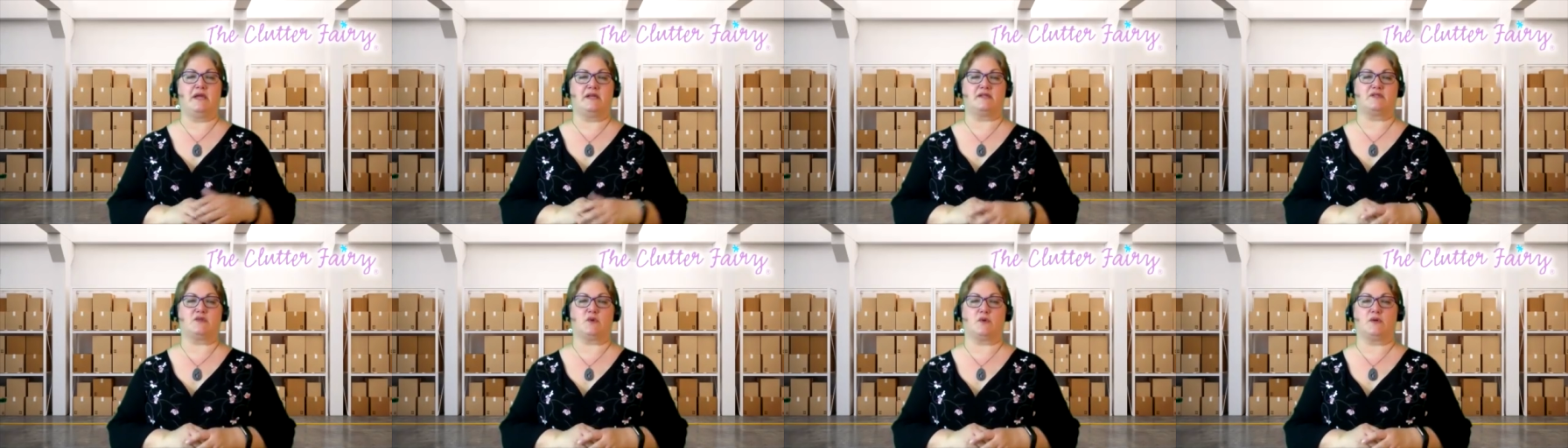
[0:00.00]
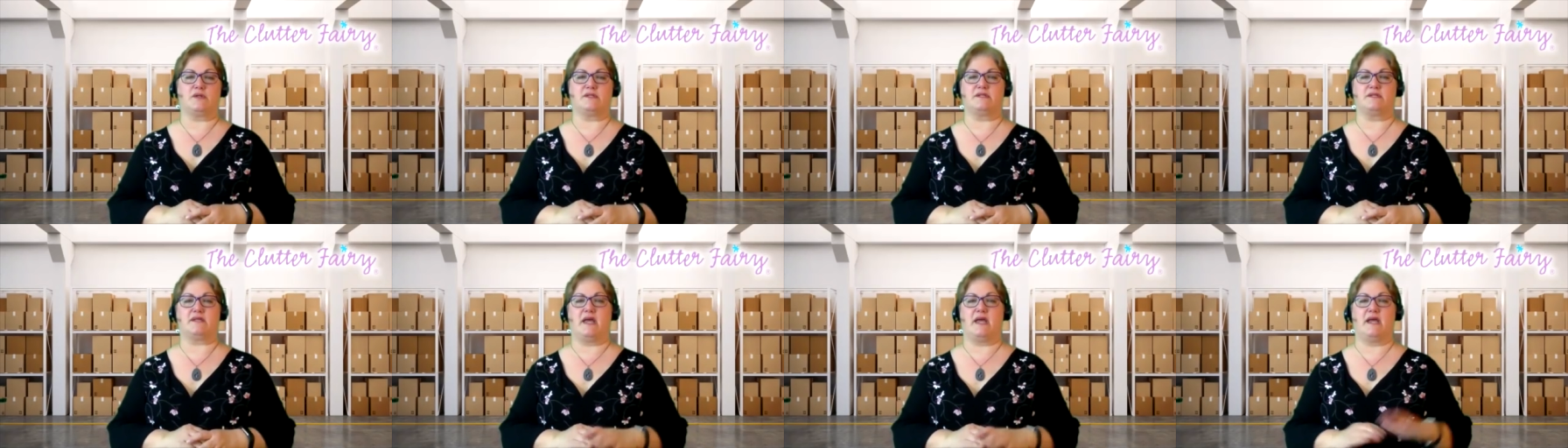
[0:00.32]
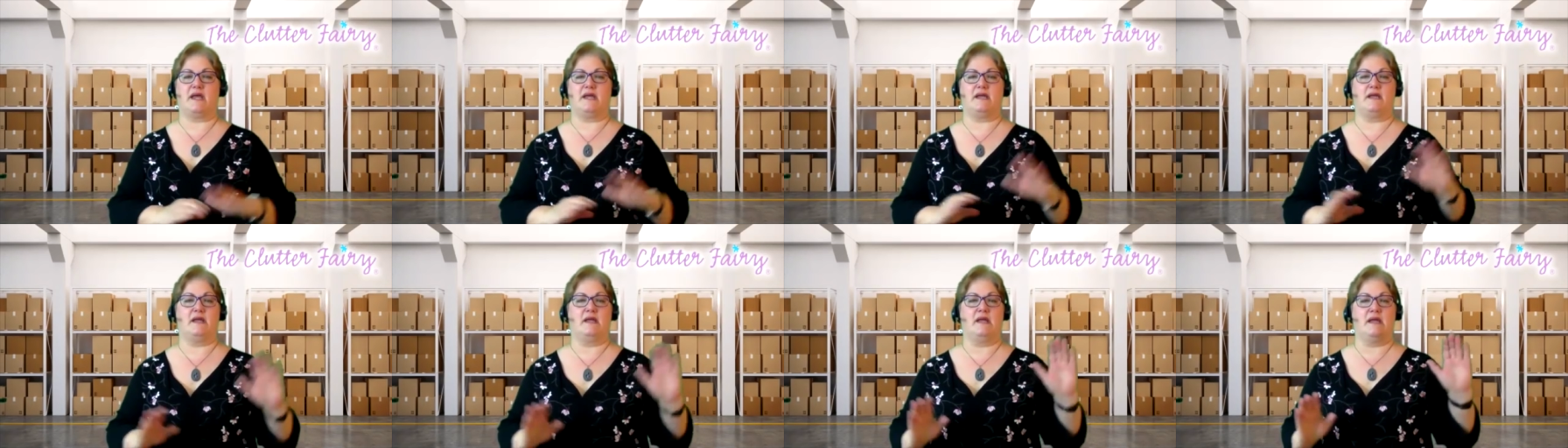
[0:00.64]
UPS store and
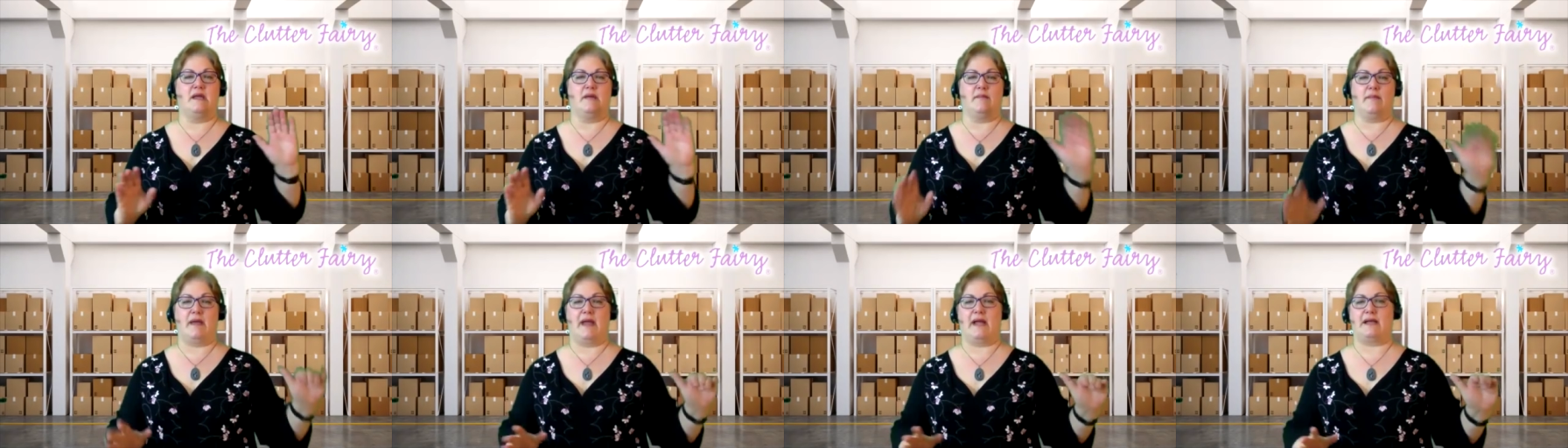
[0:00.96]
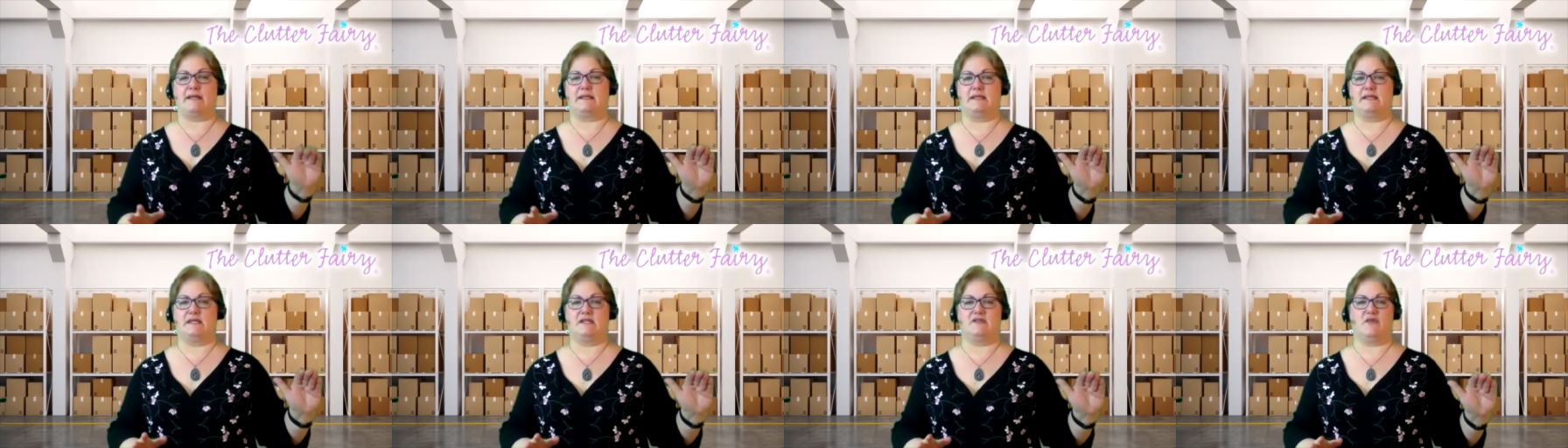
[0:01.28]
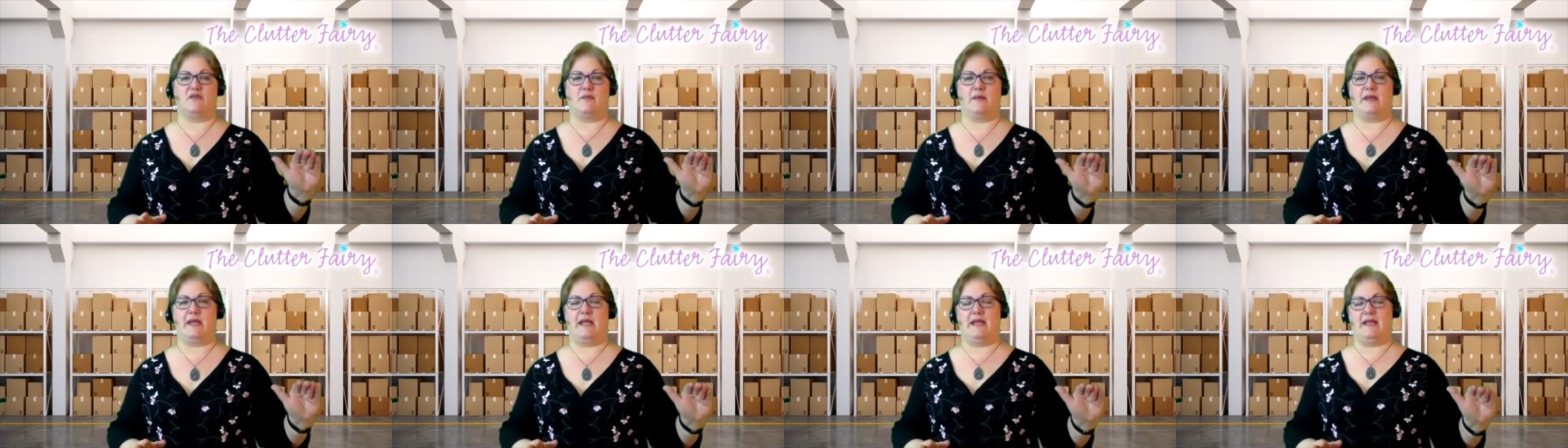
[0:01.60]
say, pack these
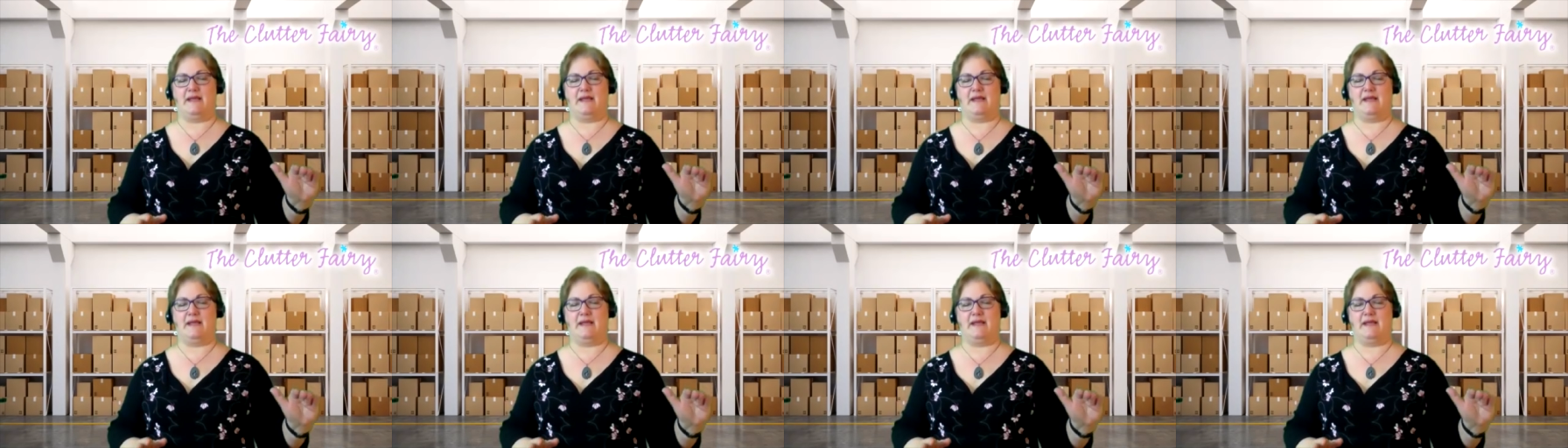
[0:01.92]
for me.